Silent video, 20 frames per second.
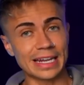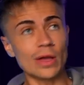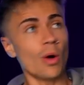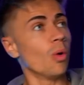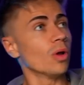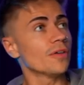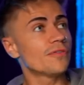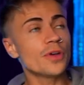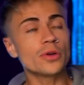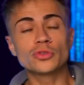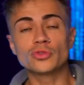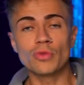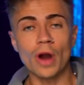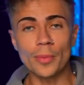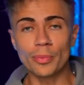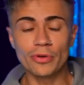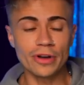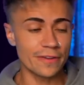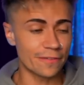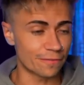all of those
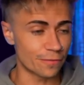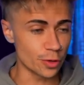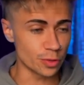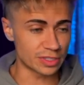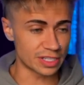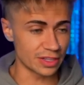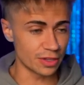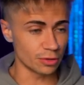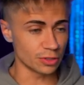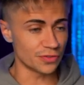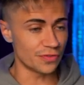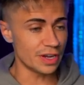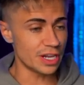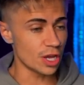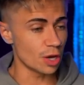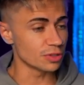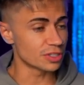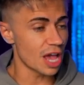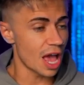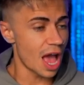rubbery fruits in those
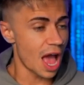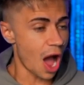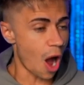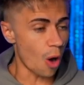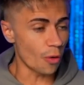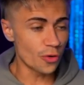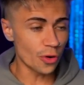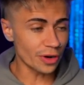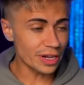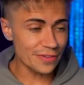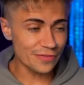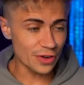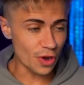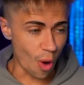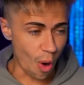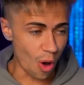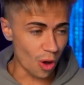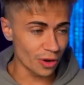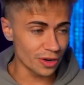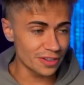videos are not even
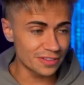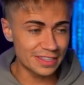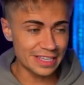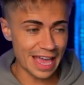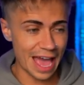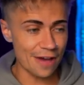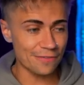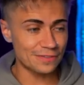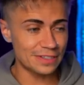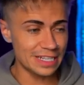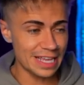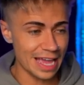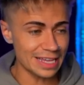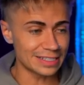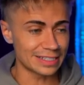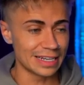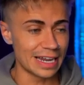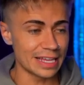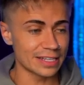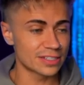on the
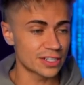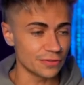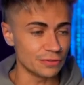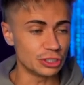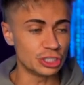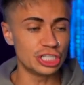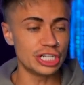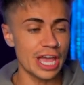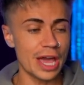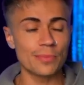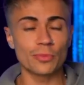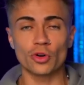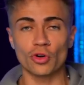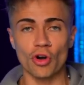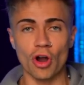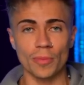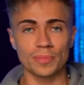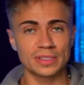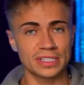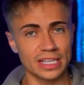FDA's list of GM
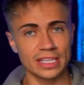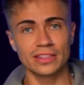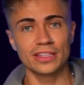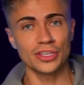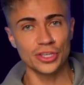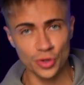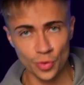crops in the